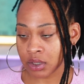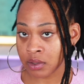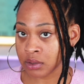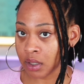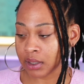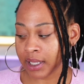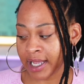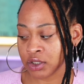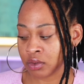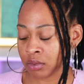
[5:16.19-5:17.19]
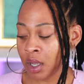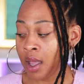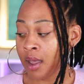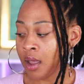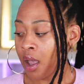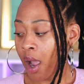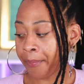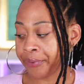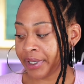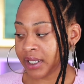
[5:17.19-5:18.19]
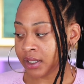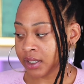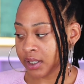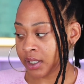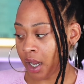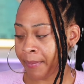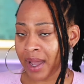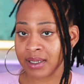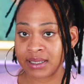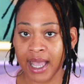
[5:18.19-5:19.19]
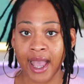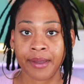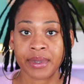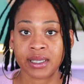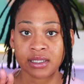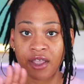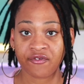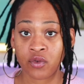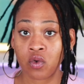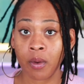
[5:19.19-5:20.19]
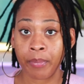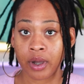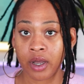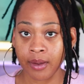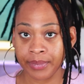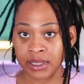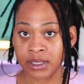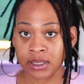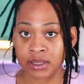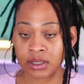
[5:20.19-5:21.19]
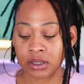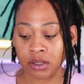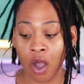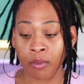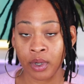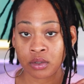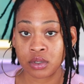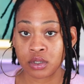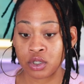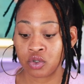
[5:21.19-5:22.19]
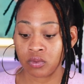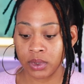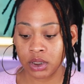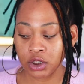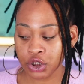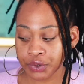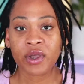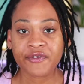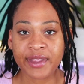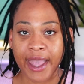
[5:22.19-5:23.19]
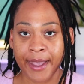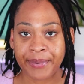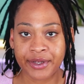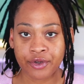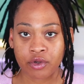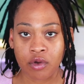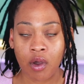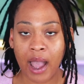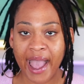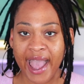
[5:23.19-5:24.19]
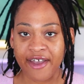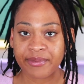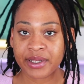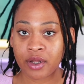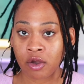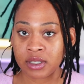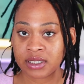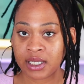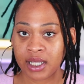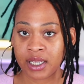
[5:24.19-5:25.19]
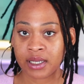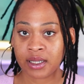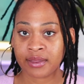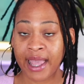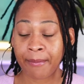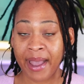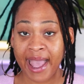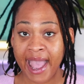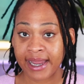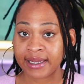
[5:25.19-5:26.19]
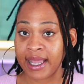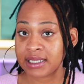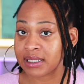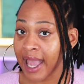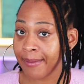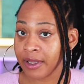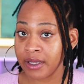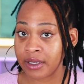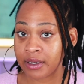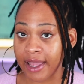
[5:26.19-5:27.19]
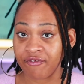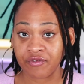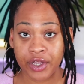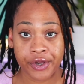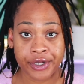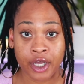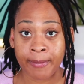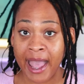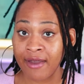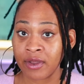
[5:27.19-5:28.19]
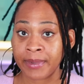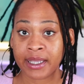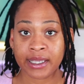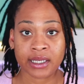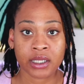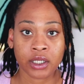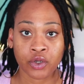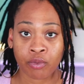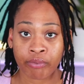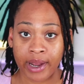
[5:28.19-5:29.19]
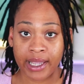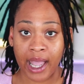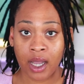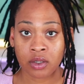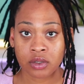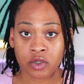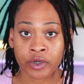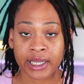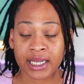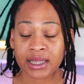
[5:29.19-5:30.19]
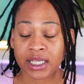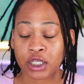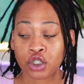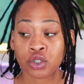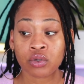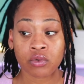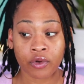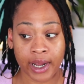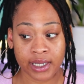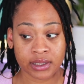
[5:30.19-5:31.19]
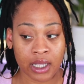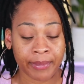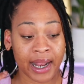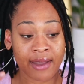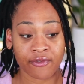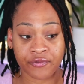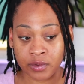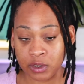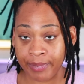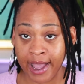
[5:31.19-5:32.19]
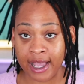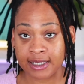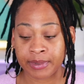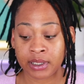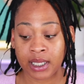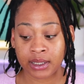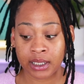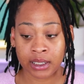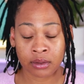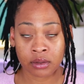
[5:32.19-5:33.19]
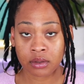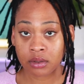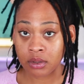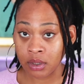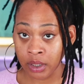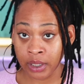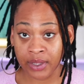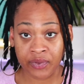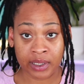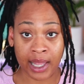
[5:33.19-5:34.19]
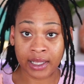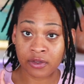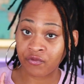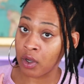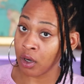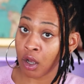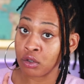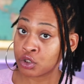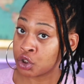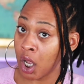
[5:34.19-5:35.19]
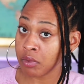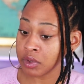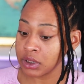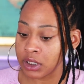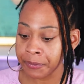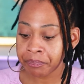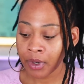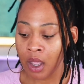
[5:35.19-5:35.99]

So it's going to last you a pretty good amount of time, because a full pump is almost too much. With the epidural, I have been noticing that my acne has not been like flaring up. I haven't been getting any new breakouts or anything too crazy. I mean, I have a few spots, but nothing like the photos y'all will see.